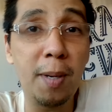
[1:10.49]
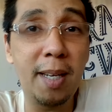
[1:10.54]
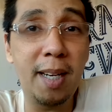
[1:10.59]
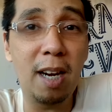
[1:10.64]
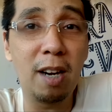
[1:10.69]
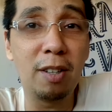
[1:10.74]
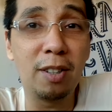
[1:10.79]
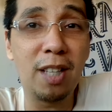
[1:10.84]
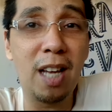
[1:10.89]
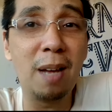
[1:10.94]

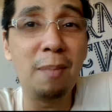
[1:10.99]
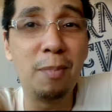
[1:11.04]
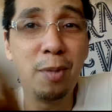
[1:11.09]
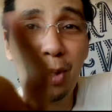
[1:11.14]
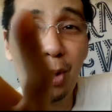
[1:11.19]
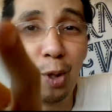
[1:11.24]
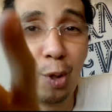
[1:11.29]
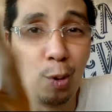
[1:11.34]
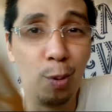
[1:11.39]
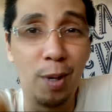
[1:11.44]
airtime,
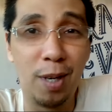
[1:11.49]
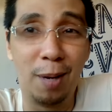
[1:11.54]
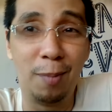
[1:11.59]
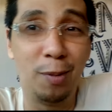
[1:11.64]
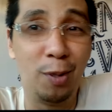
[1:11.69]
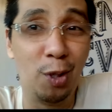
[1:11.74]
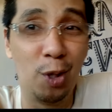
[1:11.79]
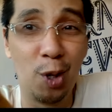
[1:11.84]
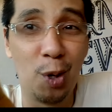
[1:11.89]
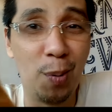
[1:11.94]
you know what
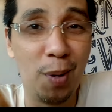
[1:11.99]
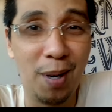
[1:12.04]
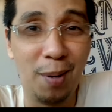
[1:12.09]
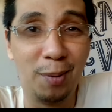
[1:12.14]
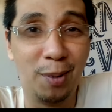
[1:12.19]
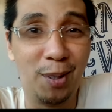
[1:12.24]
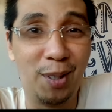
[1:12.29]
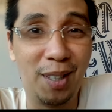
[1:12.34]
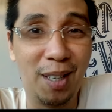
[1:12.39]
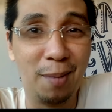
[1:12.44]
I'm
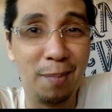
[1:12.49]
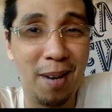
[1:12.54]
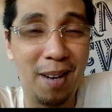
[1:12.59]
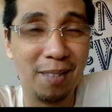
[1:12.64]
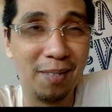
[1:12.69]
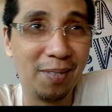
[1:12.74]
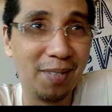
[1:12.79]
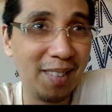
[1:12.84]
talking about.